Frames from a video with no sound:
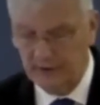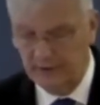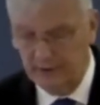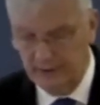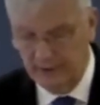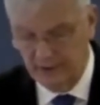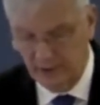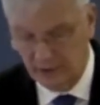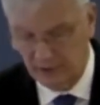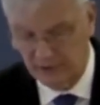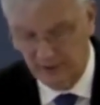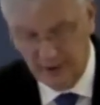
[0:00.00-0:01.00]
in his
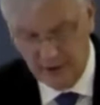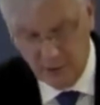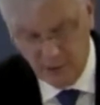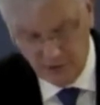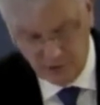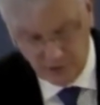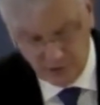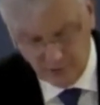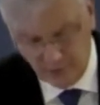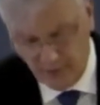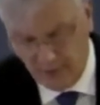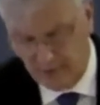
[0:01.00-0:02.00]
evaluation of
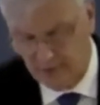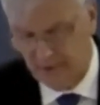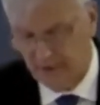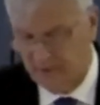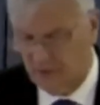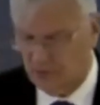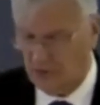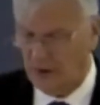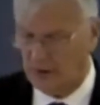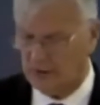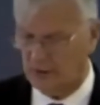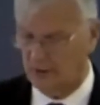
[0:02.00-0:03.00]
modern
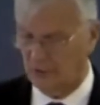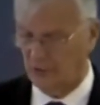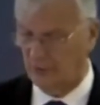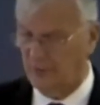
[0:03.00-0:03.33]
evangelicalism,